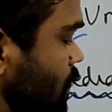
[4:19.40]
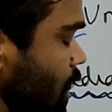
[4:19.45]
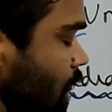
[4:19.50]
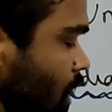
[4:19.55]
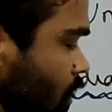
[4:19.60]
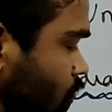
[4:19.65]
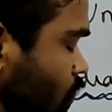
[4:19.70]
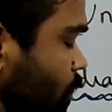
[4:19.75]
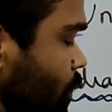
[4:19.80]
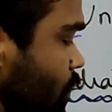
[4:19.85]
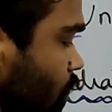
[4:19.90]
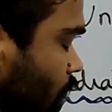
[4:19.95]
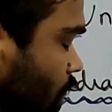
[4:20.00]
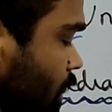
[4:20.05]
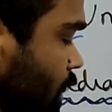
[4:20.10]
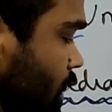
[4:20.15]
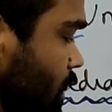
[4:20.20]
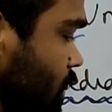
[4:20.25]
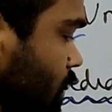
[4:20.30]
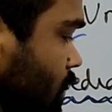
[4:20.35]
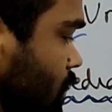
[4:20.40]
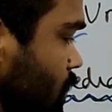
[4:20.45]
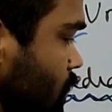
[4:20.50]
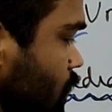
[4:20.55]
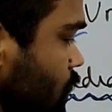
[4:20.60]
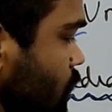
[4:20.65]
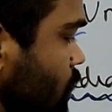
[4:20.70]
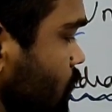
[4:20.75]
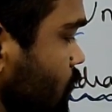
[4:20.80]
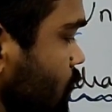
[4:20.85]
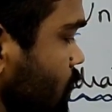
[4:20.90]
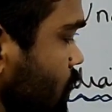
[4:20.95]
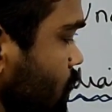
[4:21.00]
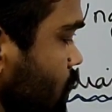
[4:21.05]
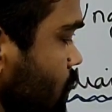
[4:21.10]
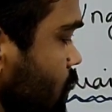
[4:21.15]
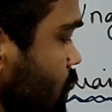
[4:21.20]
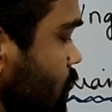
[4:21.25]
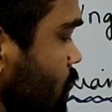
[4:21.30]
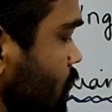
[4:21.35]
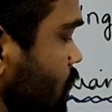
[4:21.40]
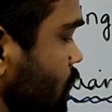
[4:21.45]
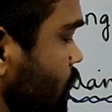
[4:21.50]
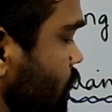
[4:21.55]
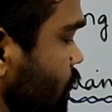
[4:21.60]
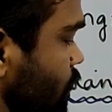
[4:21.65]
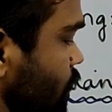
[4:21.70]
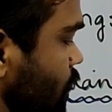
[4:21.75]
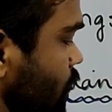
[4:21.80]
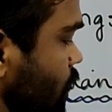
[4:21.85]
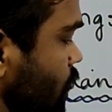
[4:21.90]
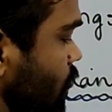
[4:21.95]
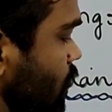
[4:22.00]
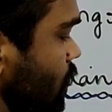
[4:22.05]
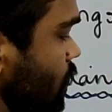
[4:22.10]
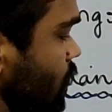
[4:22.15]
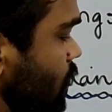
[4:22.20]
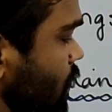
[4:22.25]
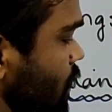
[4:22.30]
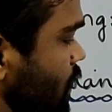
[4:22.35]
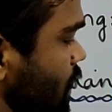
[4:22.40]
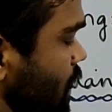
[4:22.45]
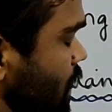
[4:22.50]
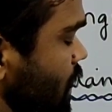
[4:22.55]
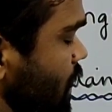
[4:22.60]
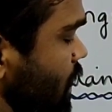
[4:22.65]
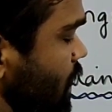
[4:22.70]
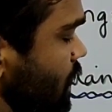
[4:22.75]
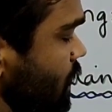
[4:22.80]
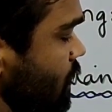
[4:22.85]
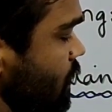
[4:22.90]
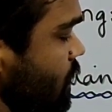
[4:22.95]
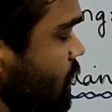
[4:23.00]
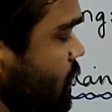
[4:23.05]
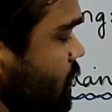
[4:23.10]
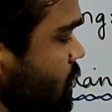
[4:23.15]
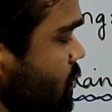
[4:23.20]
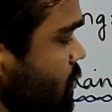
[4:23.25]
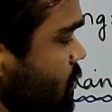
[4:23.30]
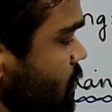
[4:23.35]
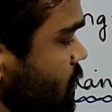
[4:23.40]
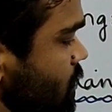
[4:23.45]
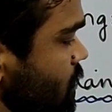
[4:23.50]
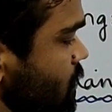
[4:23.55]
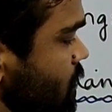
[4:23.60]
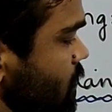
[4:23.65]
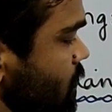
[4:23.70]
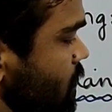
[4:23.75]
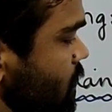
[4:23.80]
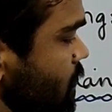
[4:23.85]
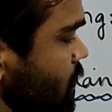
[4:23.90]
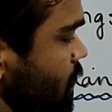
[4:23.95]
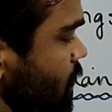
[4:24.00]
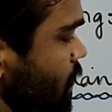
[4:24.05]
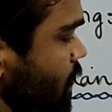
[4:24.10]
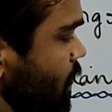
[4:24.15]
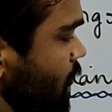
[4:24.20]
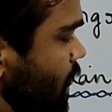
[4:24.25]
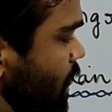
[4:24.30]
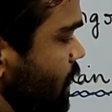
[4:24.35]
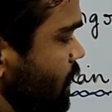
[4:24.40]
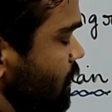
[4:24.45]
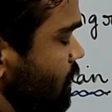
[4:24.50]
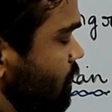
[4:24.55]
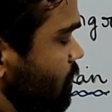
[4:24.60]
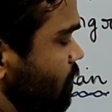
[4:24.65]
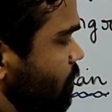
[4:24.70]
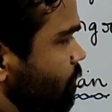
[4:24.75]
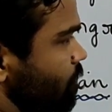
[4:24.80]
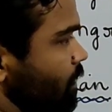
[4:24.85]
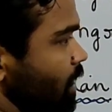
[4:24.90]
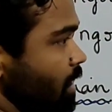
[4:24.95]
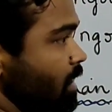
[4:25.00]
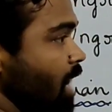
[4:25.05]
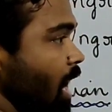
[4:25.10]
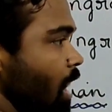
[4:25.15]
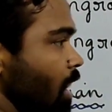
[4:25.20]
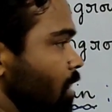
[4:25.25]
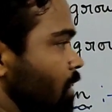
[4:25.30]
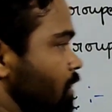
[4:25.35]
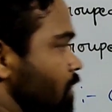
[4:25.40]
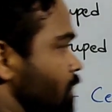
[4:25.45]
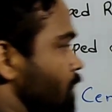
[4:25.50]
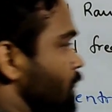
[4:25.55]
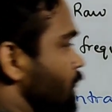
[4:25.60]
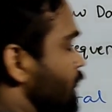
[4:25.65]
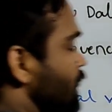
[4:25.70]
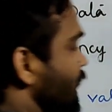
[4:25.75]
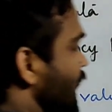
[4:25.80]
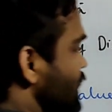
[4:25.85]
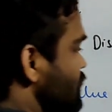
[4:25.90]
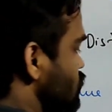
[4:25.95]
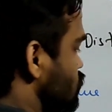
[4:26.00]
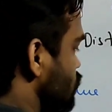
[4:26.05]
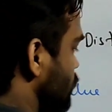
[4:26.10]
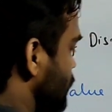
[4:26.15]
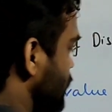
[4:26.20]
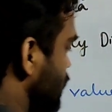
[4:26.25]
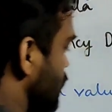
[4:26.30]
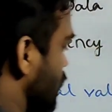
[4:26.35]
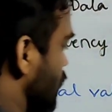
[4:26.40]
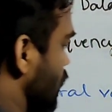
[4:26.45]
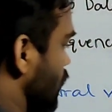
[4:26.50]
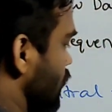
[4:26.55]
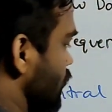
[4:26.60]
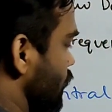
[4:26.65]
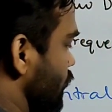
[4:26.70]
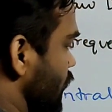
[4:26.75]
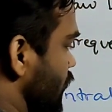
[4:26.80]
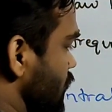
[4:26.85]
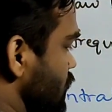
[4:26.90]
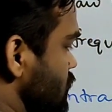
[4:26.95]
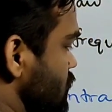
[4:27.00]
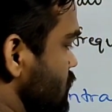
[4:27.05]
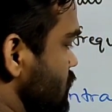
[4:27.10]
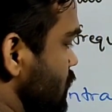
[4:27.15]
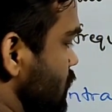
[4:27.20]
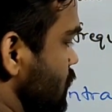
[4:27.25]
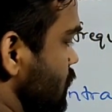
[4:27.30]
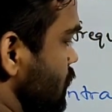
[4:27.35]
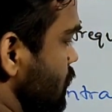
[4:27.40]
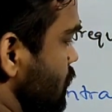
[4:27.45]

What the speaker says: ungrouped raw data 2, 4, 8, 9. Yeah, it has to be arranged